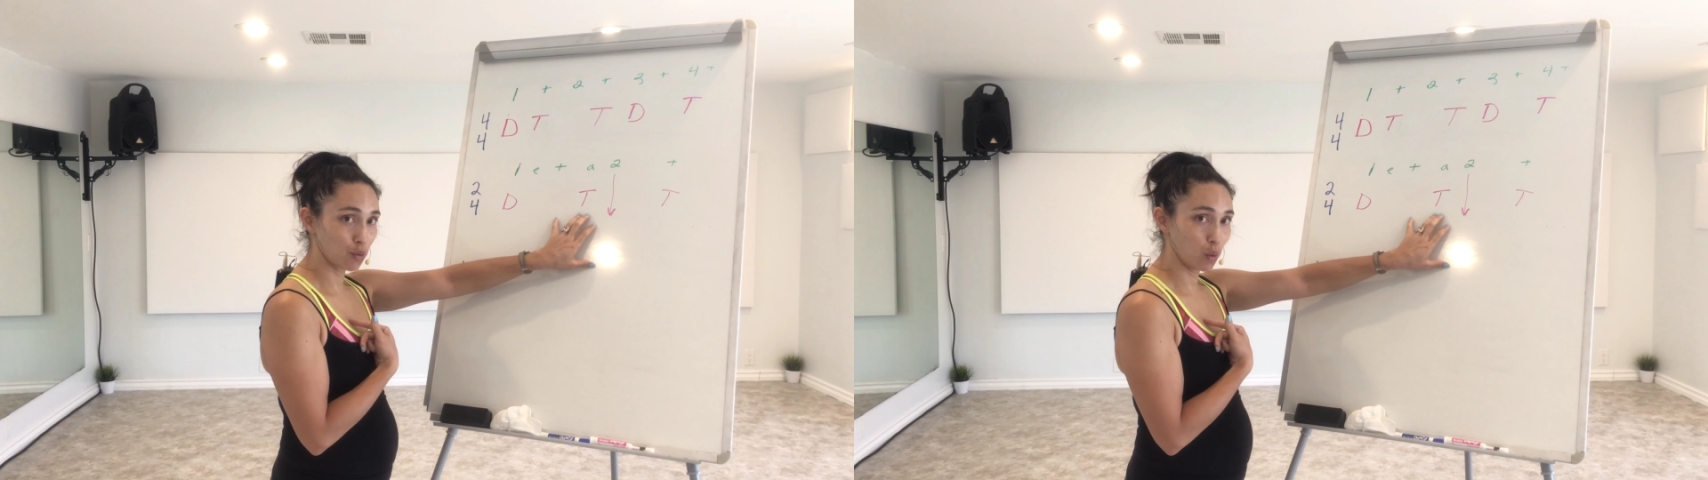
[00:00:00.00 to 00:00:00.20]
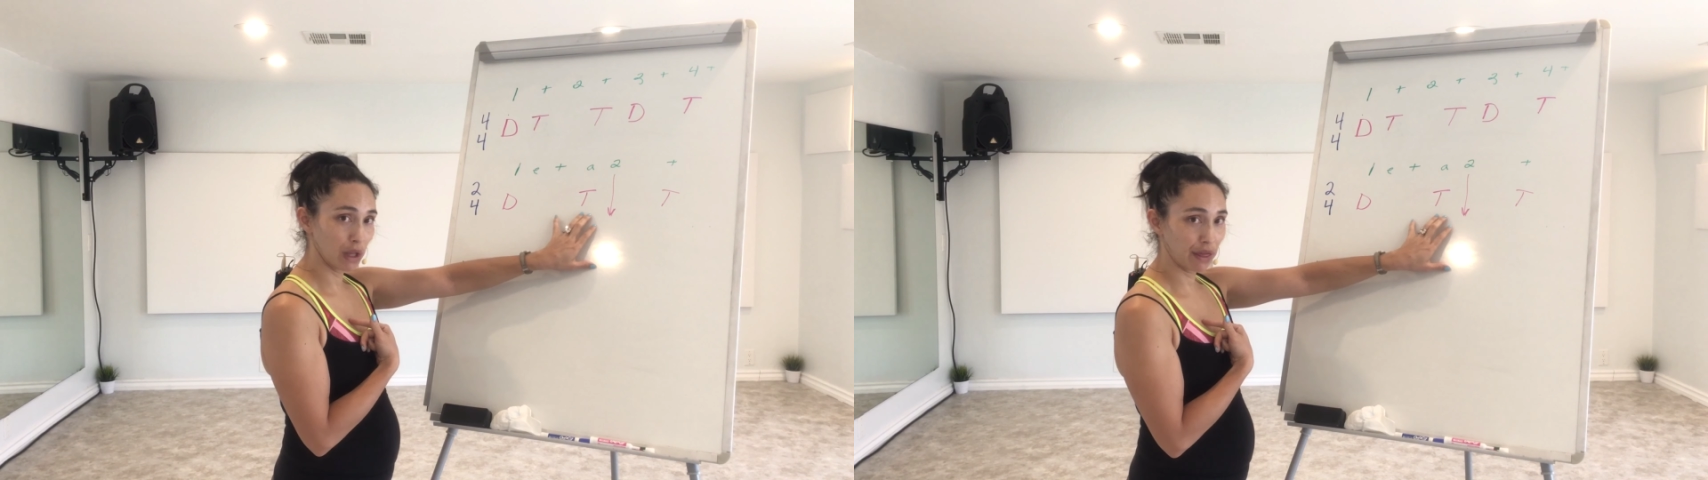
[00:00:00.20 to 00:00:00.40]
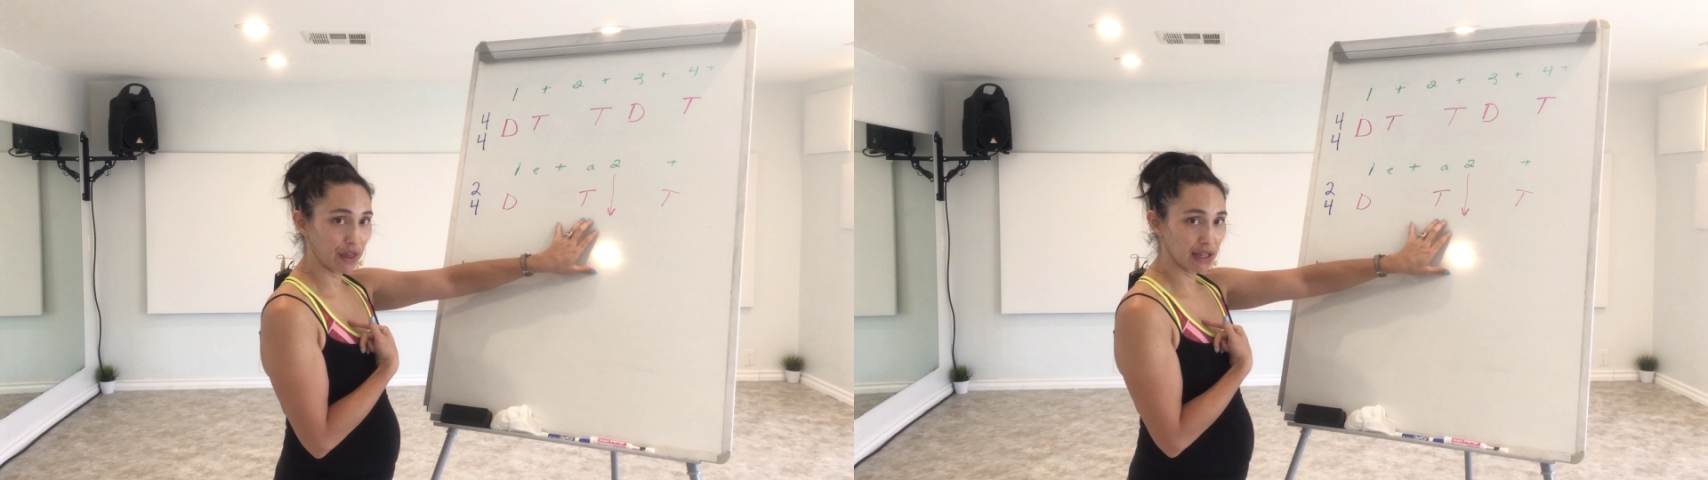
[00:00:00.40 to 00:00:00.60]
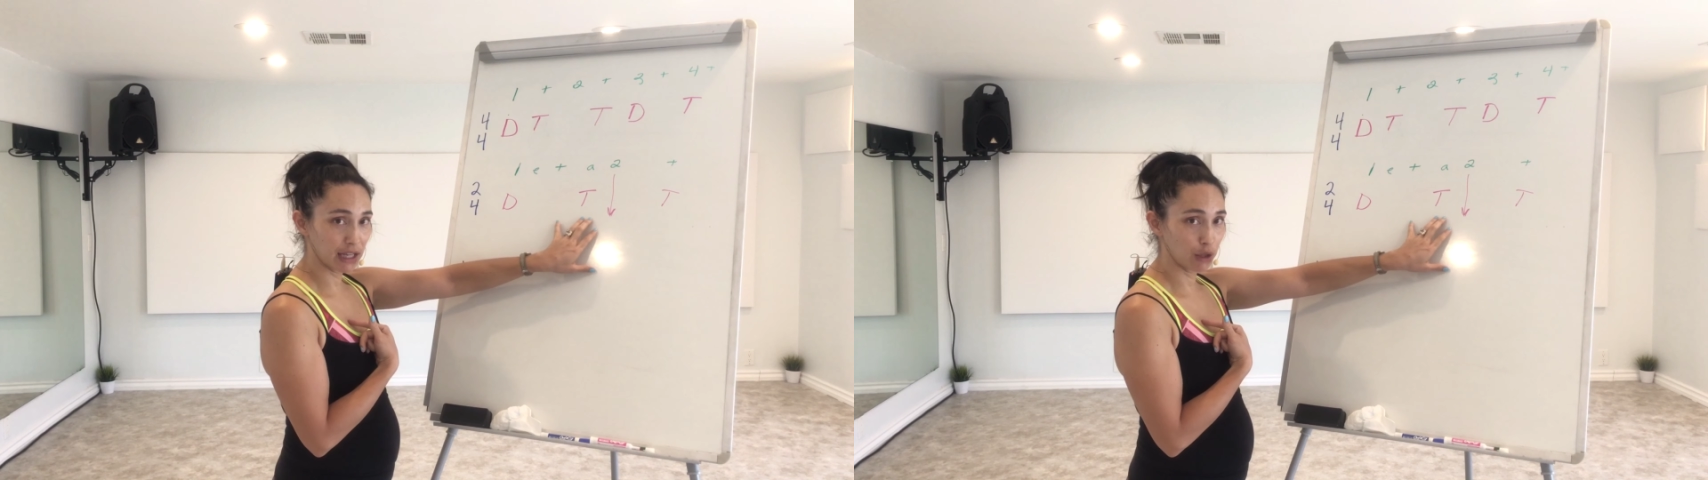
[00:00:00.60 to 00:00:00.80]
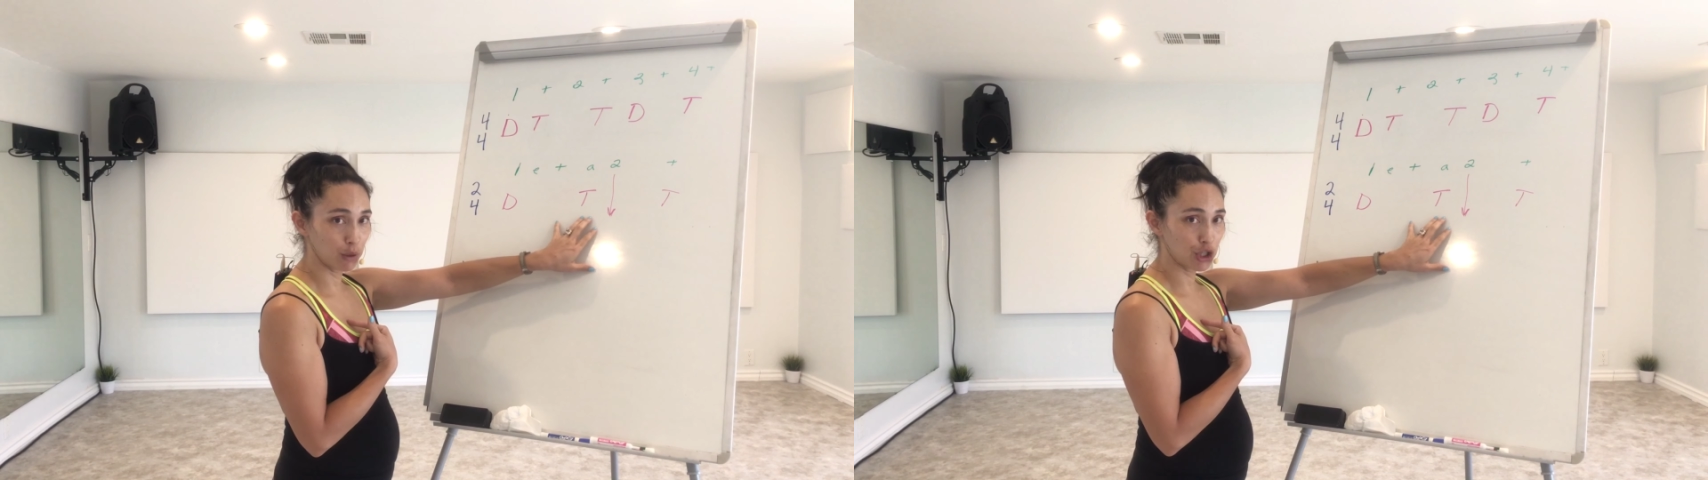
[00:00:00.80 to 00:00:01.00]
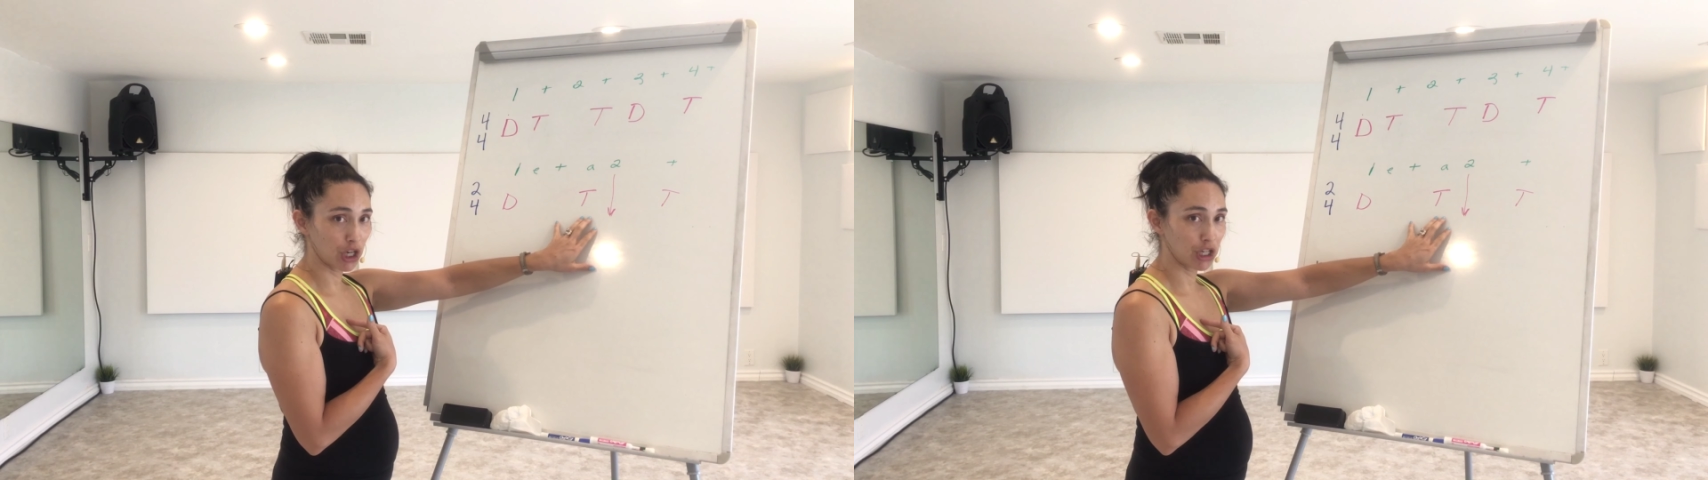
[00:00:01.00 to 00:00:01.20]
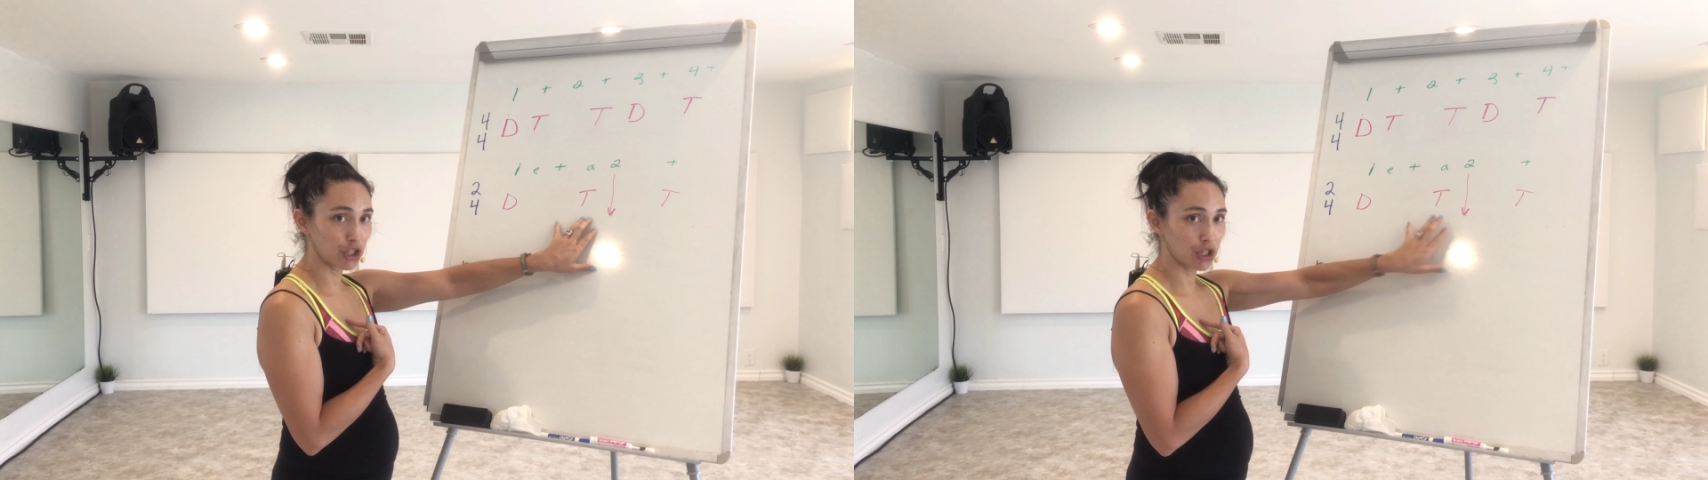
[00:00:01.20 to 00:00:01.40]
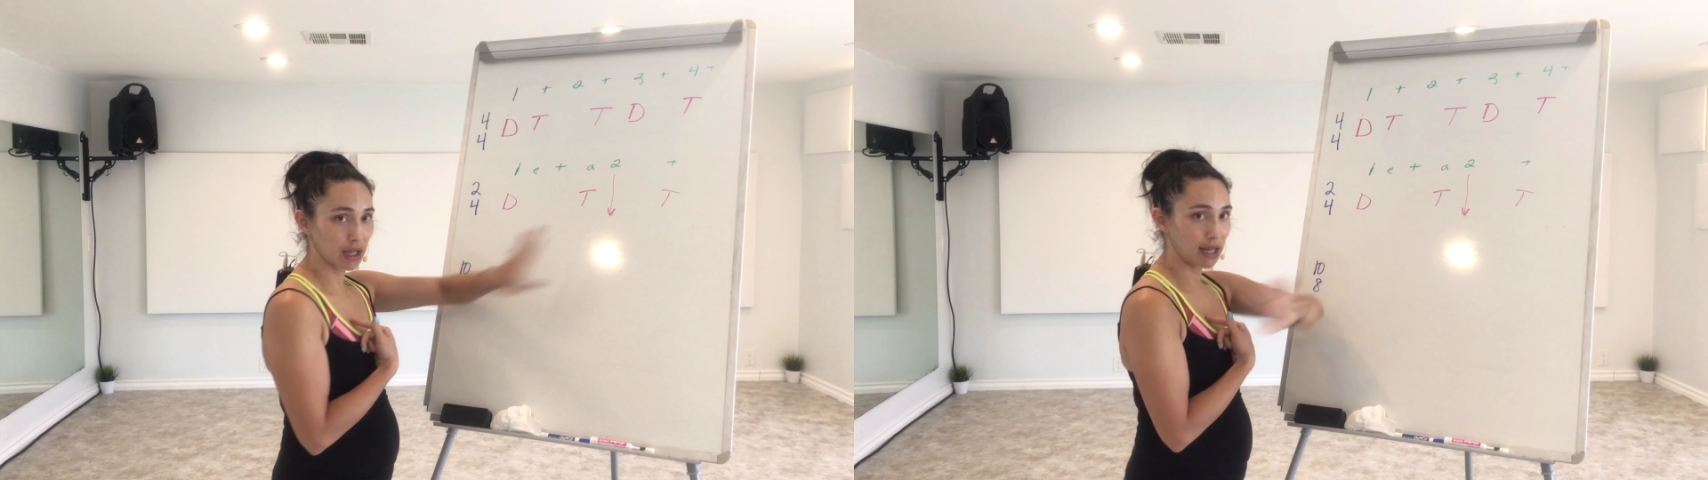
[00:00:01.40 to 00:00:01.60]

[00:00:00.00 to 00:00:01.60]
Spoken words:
one thing that you would change,